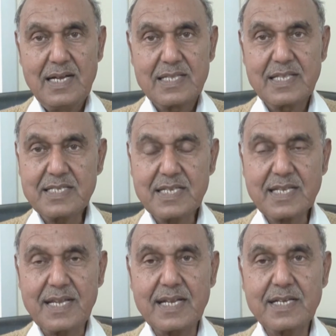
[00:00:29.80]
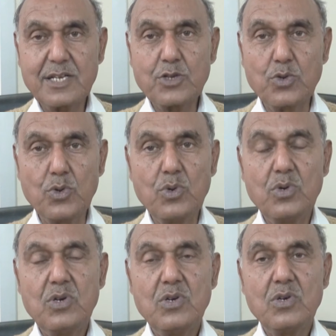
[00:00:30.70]
This is connected to
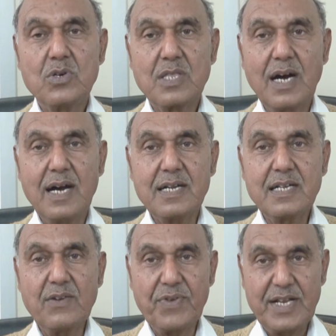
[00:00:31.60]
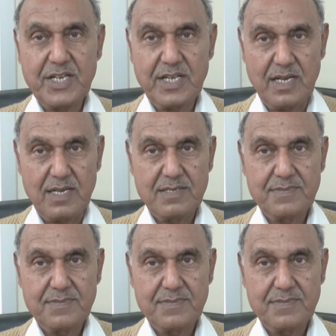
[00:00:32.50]
the differential.